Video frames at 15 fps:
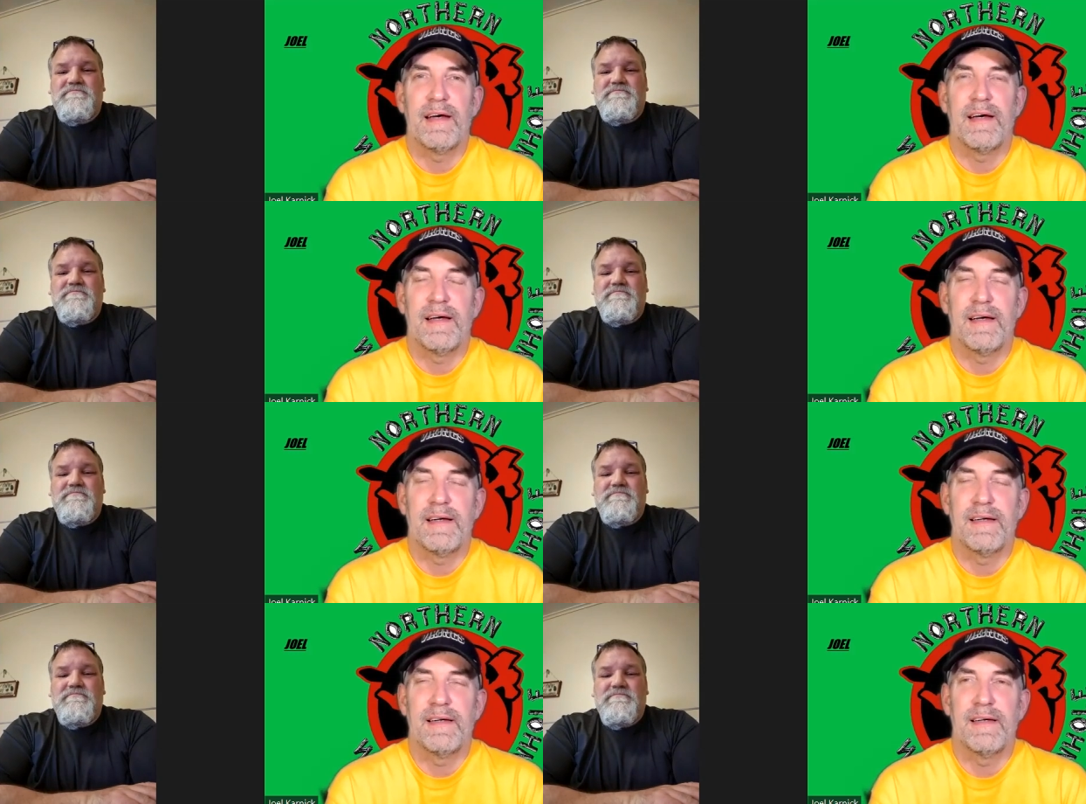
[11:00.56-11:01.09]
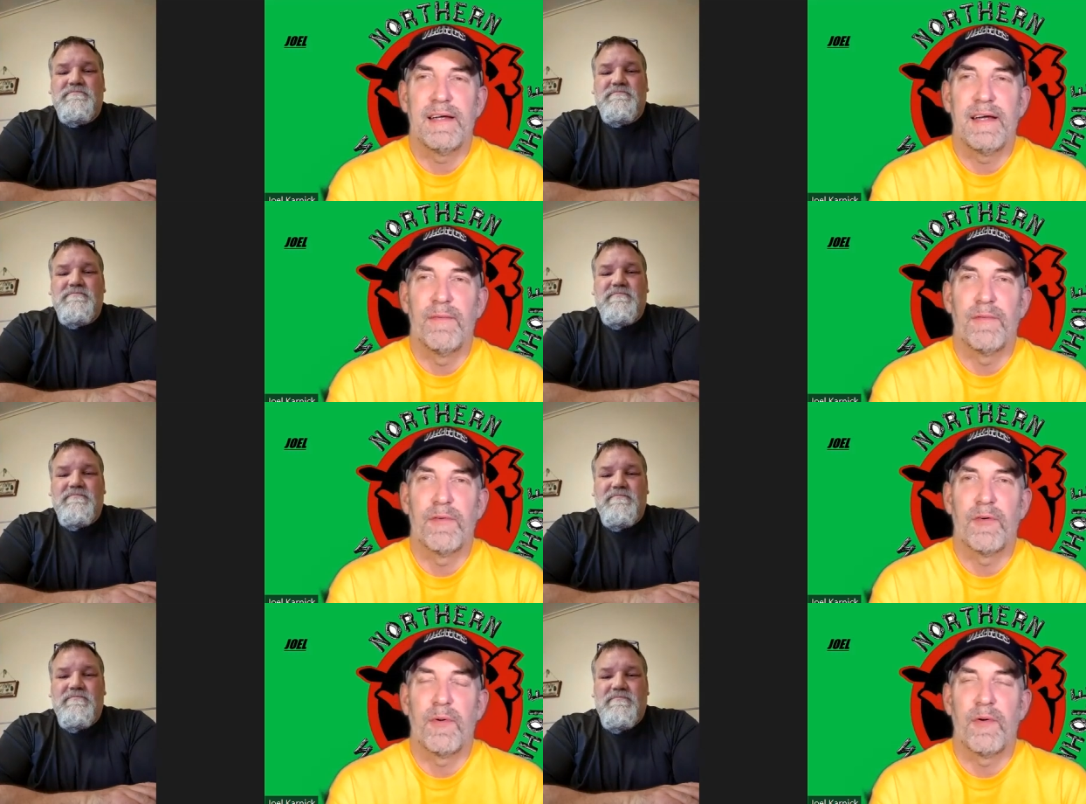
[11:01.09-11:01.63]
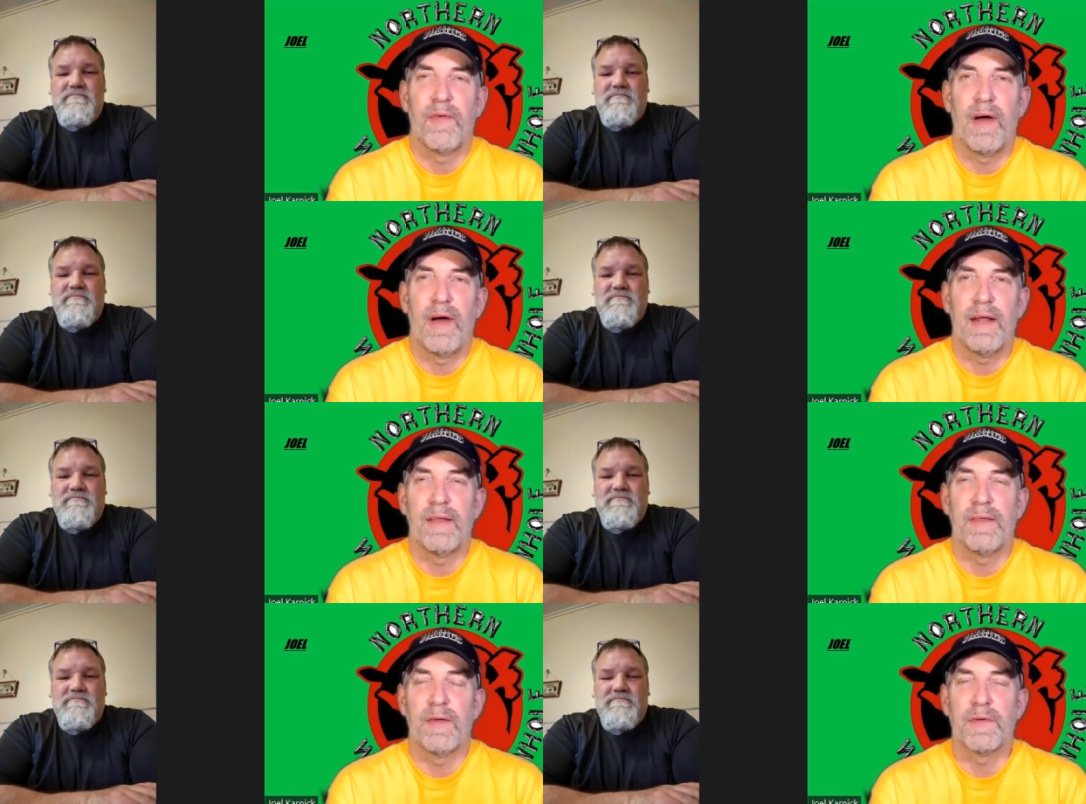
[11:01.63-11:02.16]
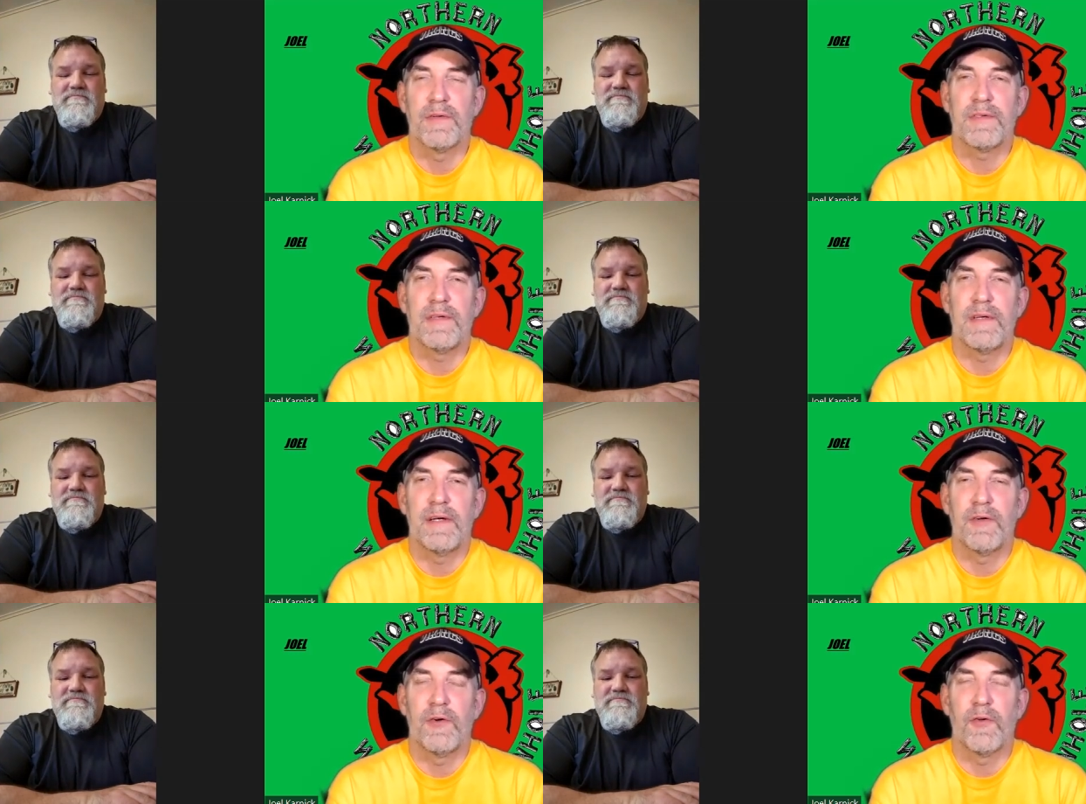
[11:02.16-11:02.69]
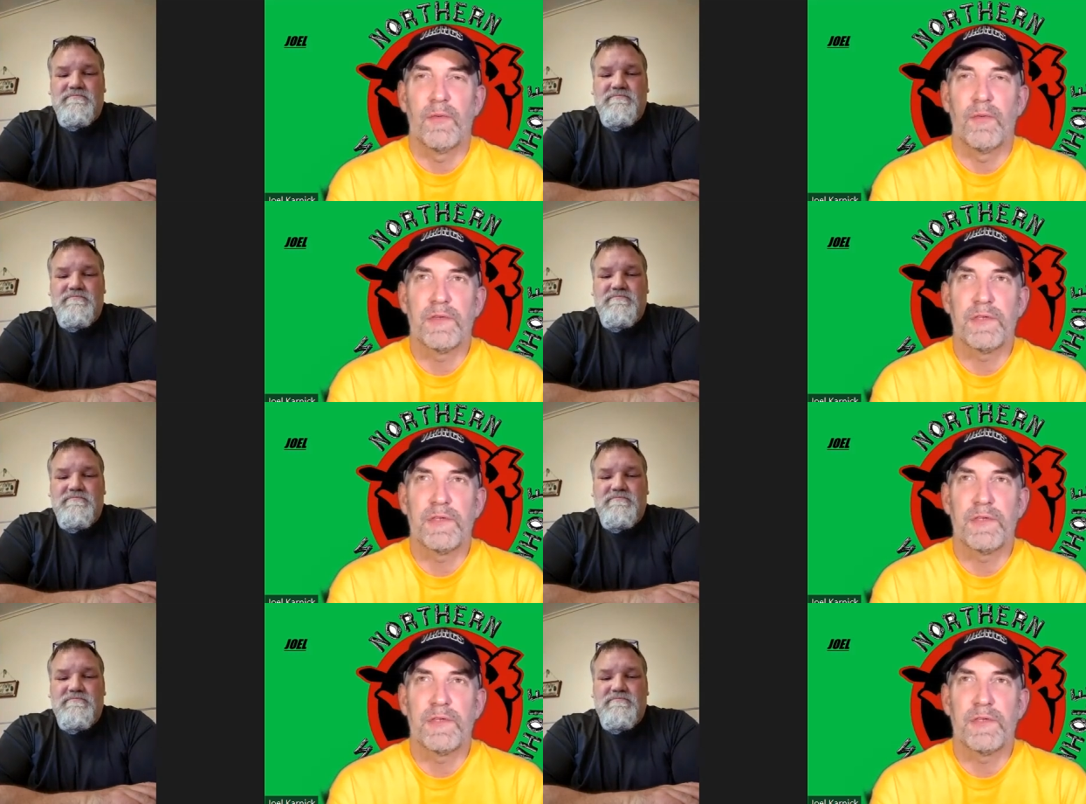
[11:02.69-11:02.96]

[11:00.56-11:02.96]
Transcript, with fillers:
Speaker 1: uh, him for providing those Northern